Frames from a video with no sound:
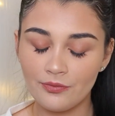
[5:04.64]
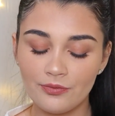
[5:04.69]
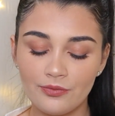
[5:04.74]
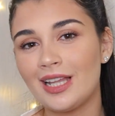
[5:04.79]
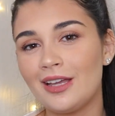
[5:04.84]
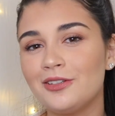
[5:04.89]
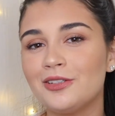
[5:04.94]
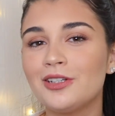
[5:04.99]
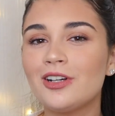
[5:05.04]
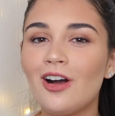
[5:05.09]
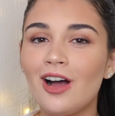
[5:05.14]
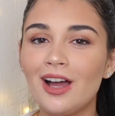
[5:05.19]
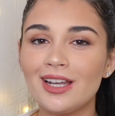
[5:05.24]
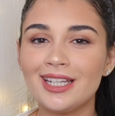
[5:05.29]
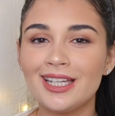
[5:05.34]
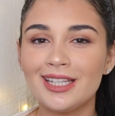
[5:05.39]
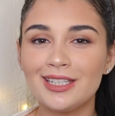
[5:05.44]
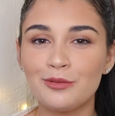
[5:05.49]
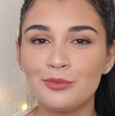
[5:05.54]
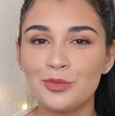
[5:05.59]
Now you can't
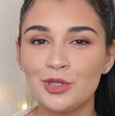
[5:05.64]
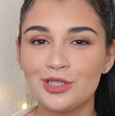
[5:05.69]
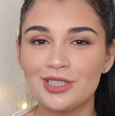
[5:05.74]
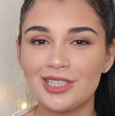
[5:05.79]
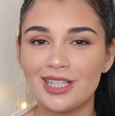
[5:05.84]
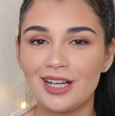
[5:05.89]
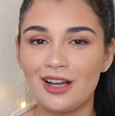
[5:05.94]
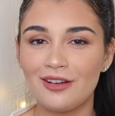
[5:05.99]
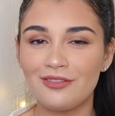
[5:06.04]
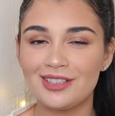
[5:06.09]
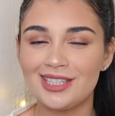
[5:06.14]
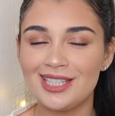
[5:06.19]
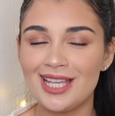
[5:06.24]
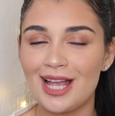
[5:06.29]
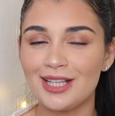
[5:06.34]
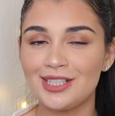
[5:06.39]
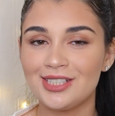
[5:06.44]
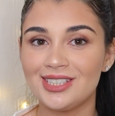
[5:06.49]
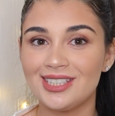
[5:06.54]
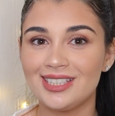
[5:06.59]
hear the music I've
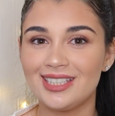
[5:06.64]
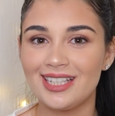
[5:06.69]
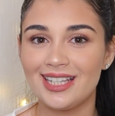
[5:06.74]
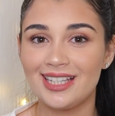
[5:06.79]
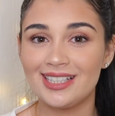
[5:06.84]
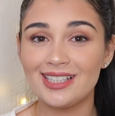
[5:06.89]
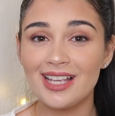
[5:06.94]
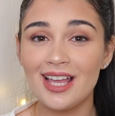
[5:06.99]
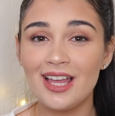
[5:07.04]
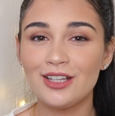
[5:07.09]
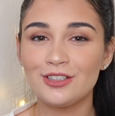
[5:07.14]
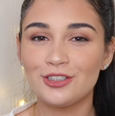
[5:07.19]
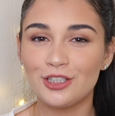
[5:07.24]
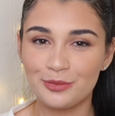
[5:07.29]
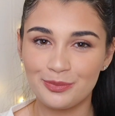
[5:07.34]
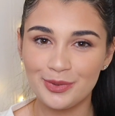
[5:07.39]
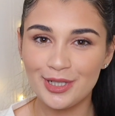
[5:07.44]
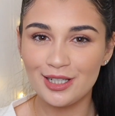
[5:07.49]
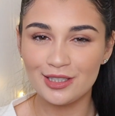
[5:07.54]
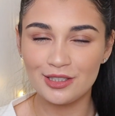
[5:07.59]
attached to this
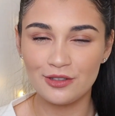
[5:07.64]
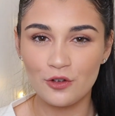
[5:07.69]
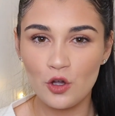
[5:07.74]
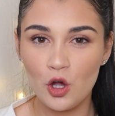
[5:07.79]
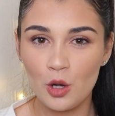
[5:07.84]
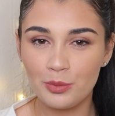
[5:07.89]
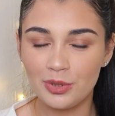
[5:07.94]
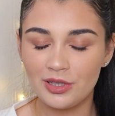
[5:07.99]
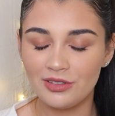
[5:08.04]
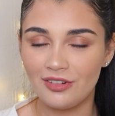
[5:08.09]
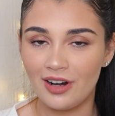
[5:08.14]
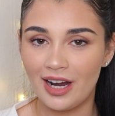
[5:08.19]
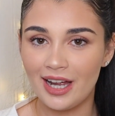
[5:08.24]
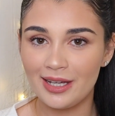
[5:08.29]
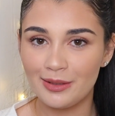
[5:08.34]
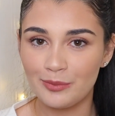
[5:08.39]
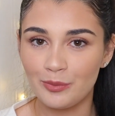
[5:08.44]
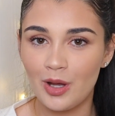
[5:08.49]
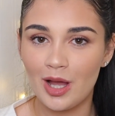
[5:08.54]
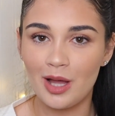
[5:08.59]
just because of
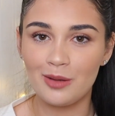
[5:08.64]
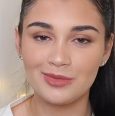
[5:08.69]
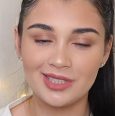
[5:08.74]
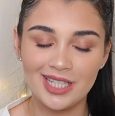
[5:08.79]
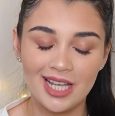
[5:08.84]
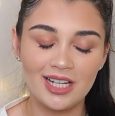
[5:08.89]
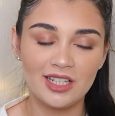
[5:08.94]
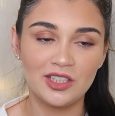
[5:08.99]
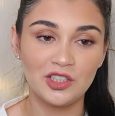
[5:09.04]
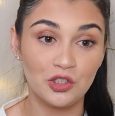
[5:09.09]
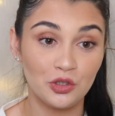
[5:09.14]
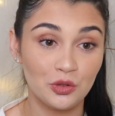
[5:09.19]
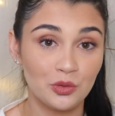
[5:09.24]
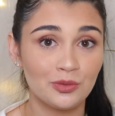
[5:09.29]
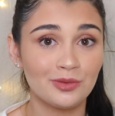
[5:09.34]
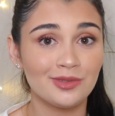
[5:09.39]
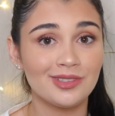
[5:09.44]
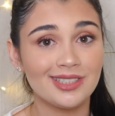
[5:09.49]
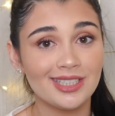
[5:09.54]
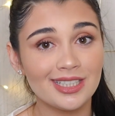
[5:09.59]
copyright, but I'm telling
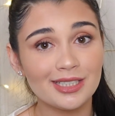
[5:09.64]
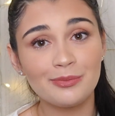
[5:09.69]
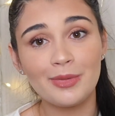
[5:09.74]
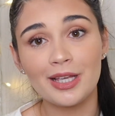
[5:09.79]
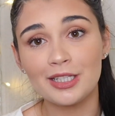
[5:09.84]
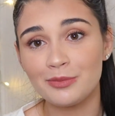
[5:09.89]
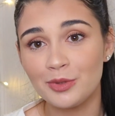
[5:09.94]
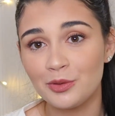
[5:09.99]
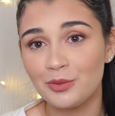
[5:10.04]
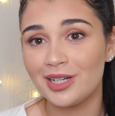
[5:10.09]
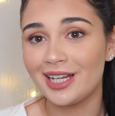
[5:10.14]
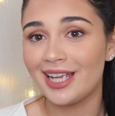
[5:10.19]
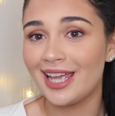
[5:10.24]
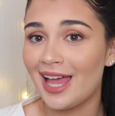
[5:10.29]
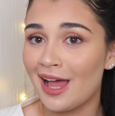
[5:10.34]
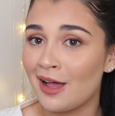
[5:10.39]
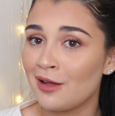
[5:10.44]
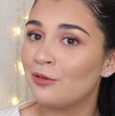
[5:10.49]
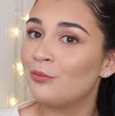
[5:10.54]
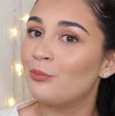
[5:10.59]
you, this makes me want to
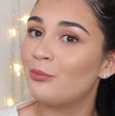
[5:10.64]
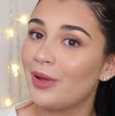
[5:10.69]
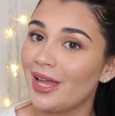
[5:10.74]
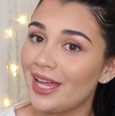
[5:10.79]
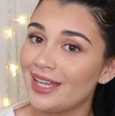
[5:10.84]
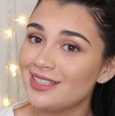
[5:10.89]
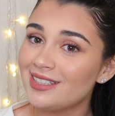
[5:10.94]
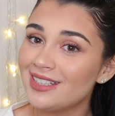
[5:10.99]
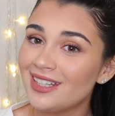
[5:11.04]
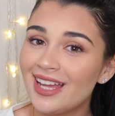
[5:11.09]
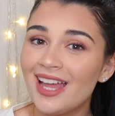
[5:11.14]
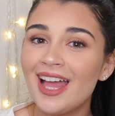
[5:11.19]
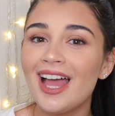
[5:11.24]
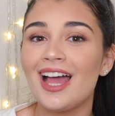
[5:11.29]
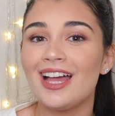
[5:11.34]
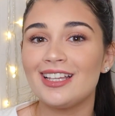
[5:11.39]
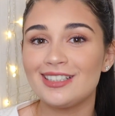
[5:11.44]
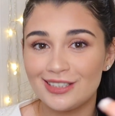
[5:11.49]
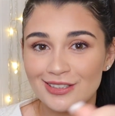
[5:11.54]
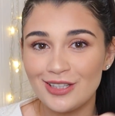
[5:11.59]
get out of bed
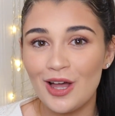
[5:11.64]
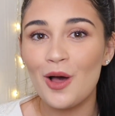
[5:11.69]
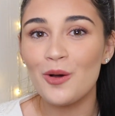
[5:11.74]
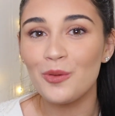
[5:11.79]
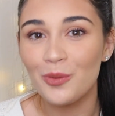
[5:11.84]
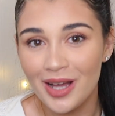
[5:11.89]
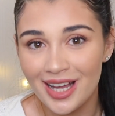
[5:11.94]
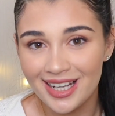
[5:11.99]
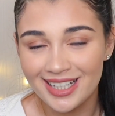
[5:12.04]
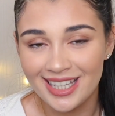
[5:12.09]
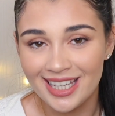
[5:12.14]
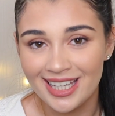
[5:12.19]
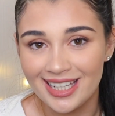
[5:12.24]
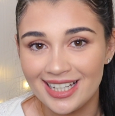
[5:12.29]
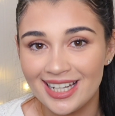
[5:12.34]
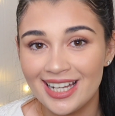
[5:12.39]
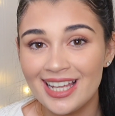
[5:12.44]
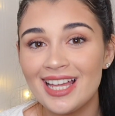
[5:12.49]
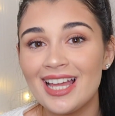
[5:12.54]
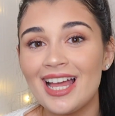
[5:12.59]
and start
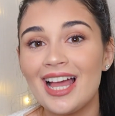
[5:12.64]
working.